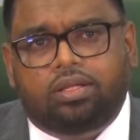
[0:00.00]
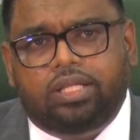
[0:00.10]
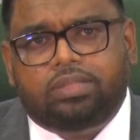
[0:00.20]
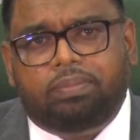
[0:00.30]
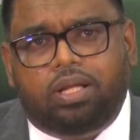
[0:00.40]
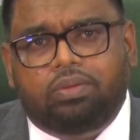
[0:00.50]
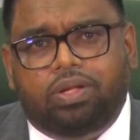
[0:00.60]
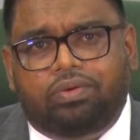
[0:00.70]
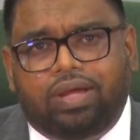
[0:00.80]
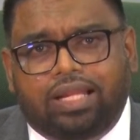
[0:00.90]
This body
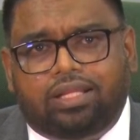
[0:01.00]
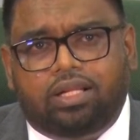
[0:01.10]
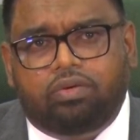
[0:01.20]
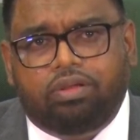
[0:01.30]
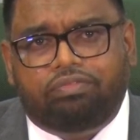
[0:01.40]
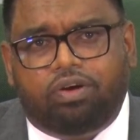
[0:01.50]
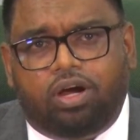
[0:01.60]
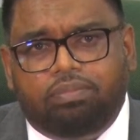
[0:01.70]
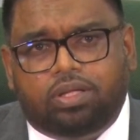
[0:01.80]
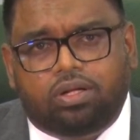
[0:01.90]
will radically
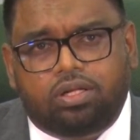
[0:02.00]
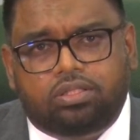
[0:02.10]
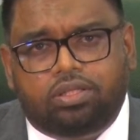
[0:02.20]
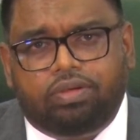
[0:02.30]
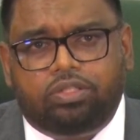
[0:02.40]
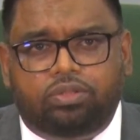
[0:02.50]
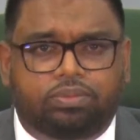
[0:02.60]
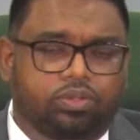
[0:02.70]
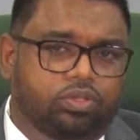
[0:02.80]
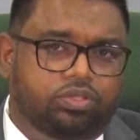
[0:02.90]
reform the culture of
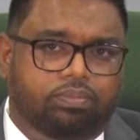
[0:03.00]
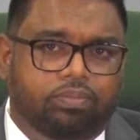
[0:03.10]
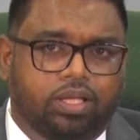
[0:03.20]
entrepreneurship